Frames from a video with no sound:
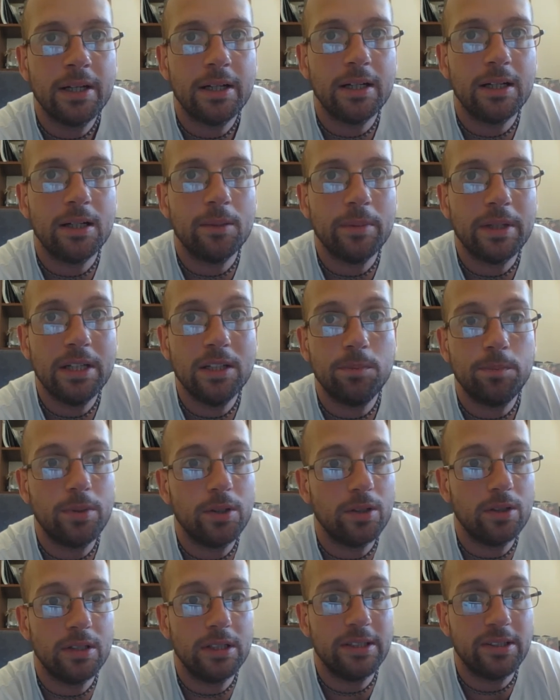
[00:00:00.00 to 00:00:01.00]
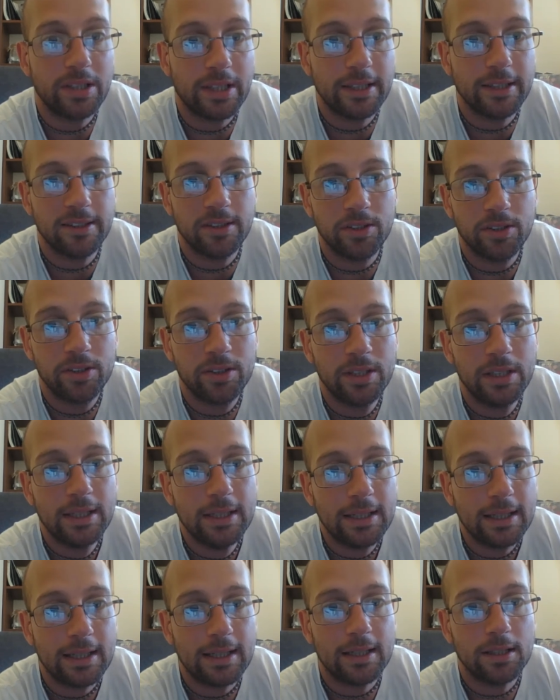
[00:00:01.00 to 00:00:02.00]
It's purely science
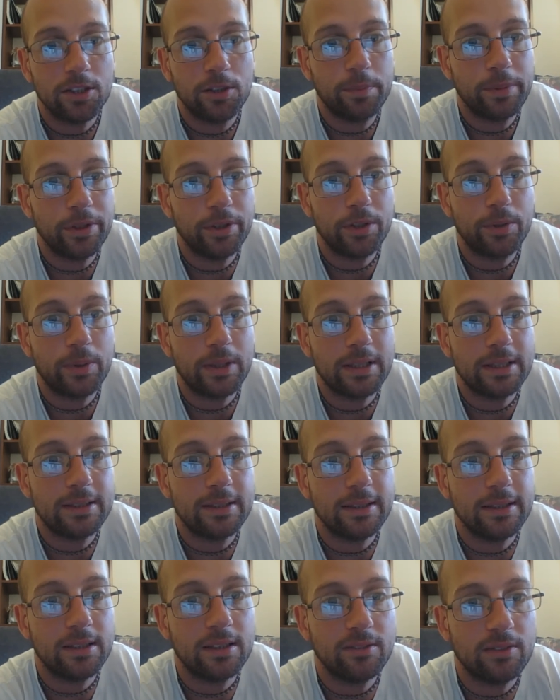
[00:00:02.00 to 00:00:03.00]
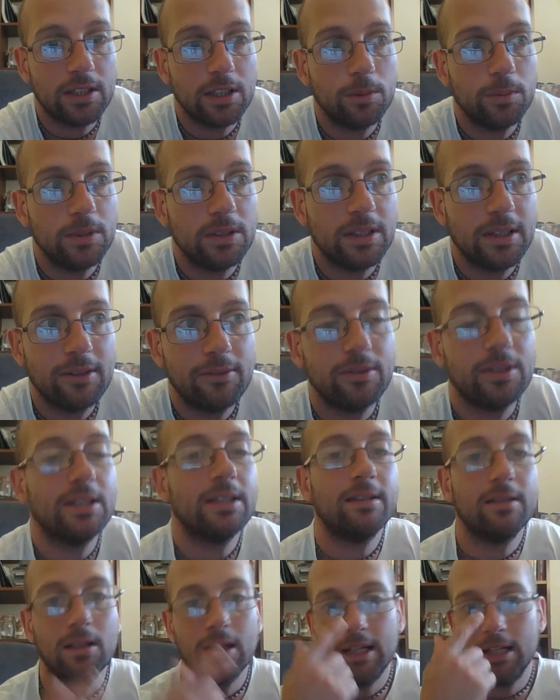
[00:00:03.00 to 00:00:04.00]
and spirituality and development, given
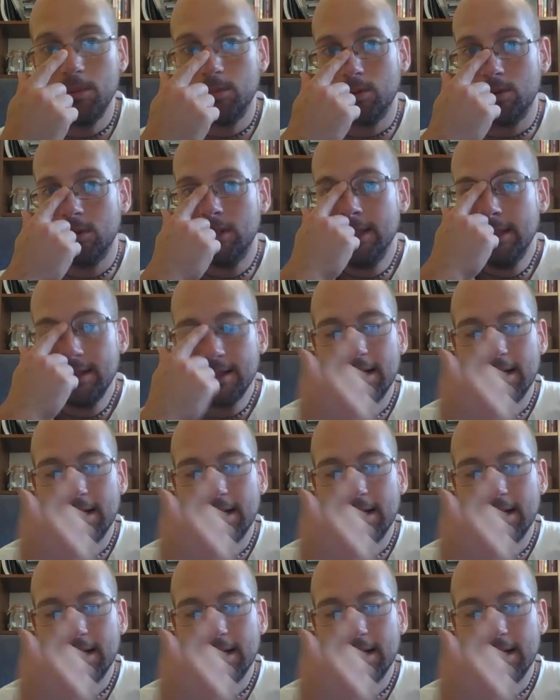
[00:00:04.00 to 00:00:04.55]
this label,